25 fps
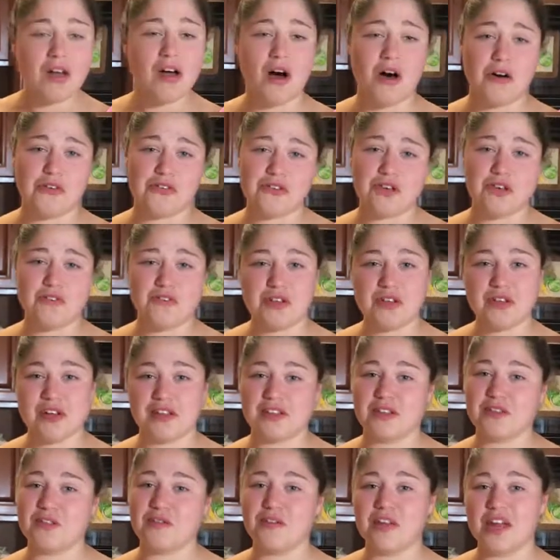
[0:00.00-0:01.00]
Also, if you like
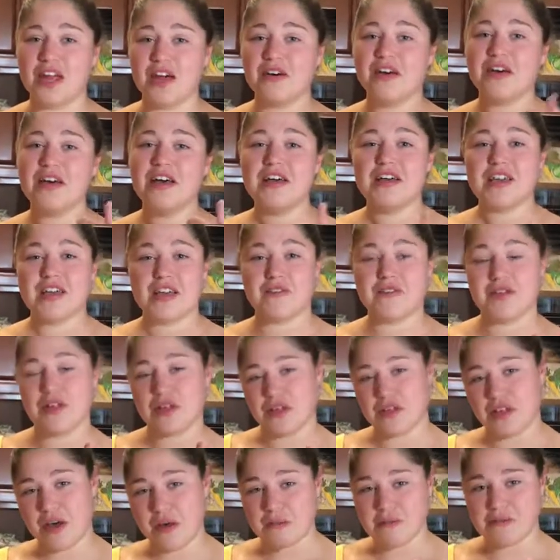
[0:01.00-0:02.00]
this video, give it a
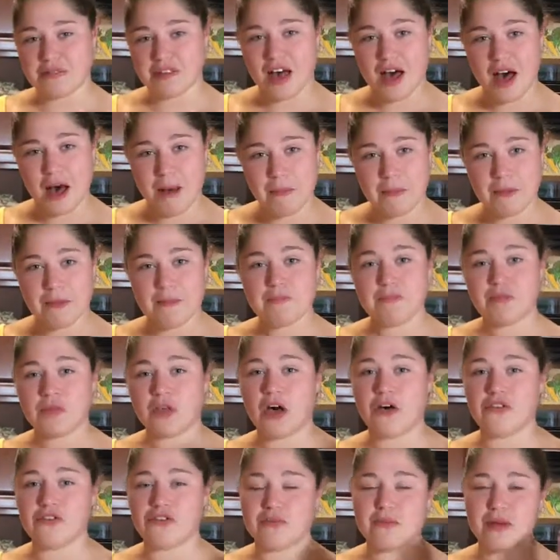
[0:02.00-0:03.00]
thumbs up.
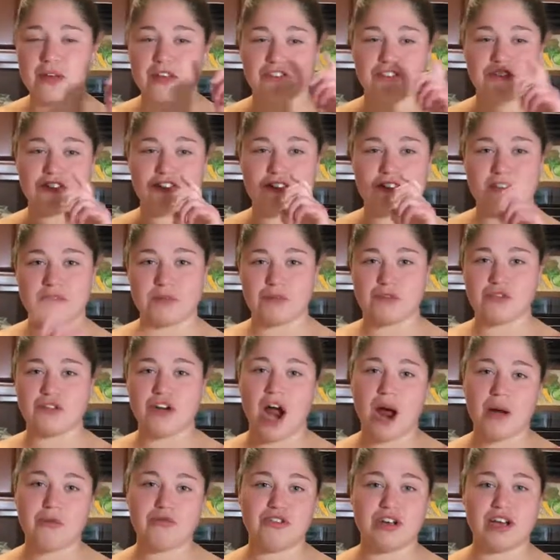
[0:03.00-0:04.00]
Also, make sure to
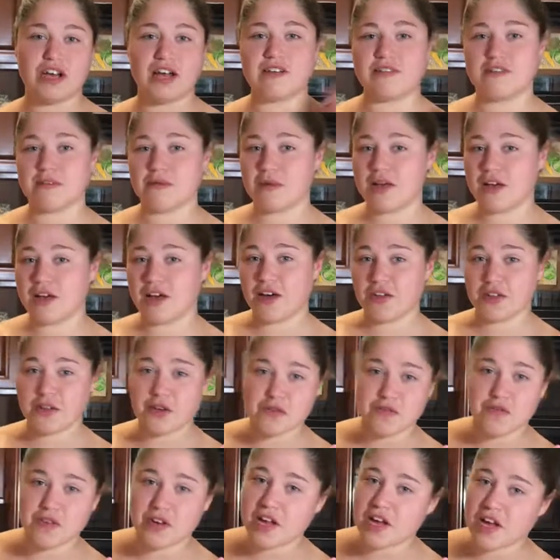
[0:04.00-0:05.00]
subscribe. Check out some of my other
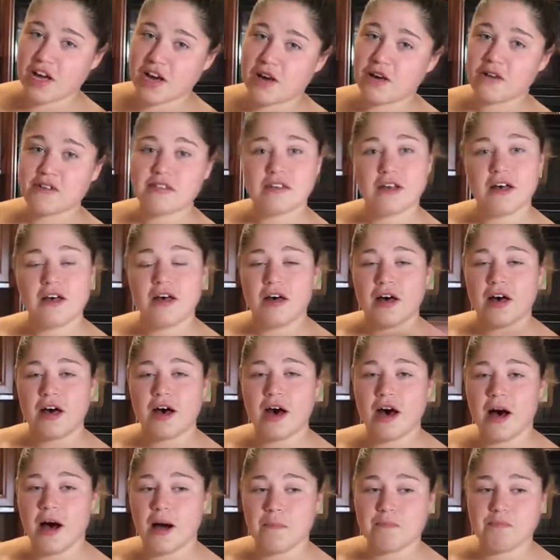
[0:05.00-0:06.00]
videos.
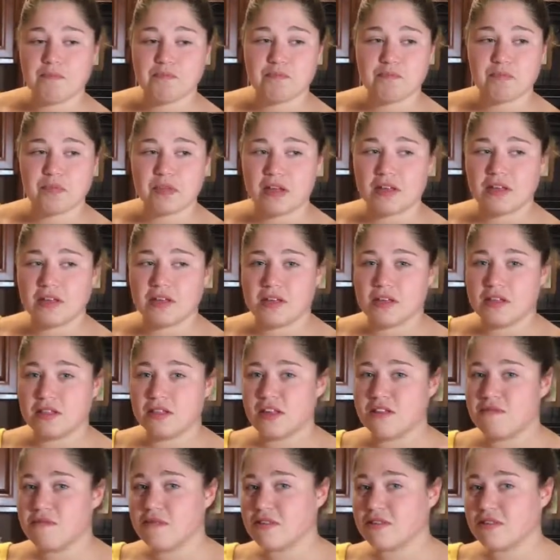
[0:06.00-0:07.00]

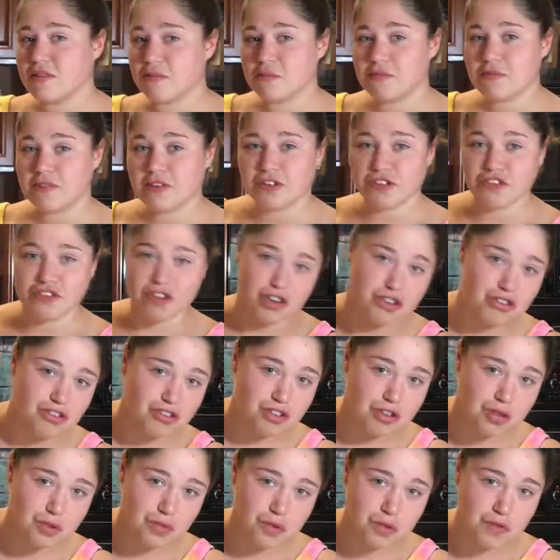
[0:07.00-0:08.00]
Leave me some
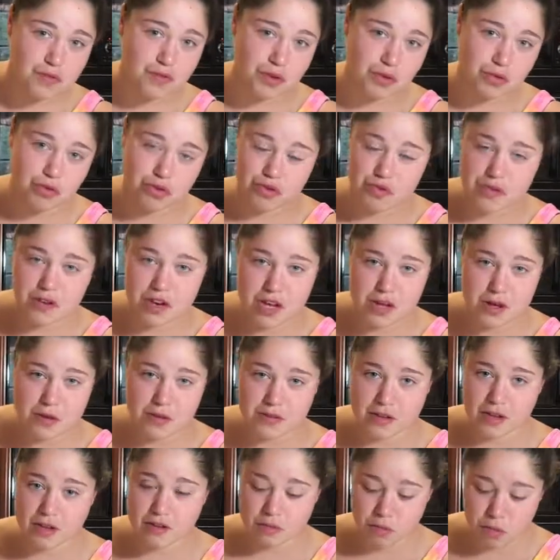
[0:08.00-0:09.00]
suggestions for future
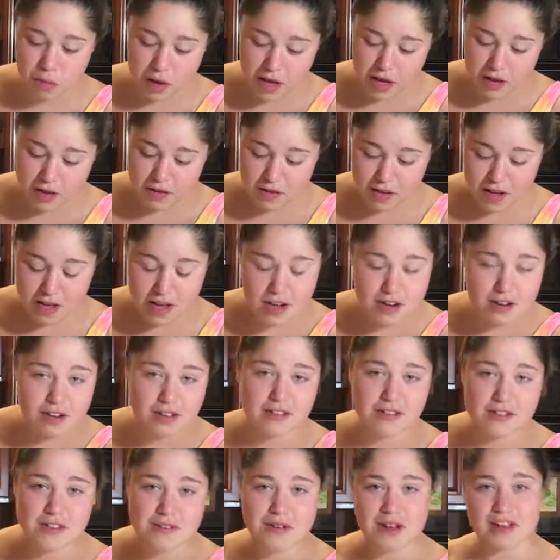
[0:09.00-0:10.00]
videos as well, and I'll
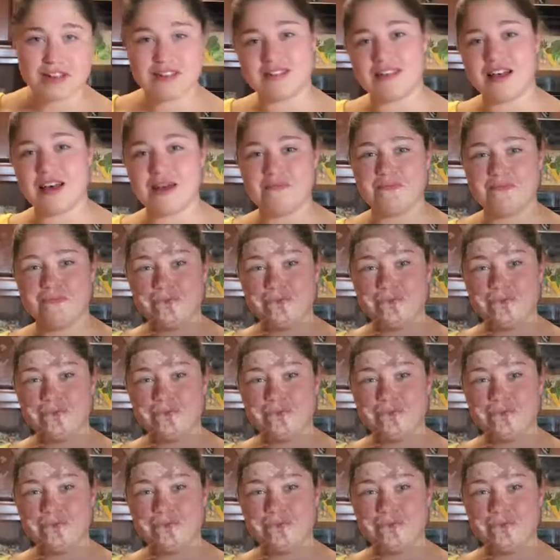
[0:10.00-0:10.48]
see you next time.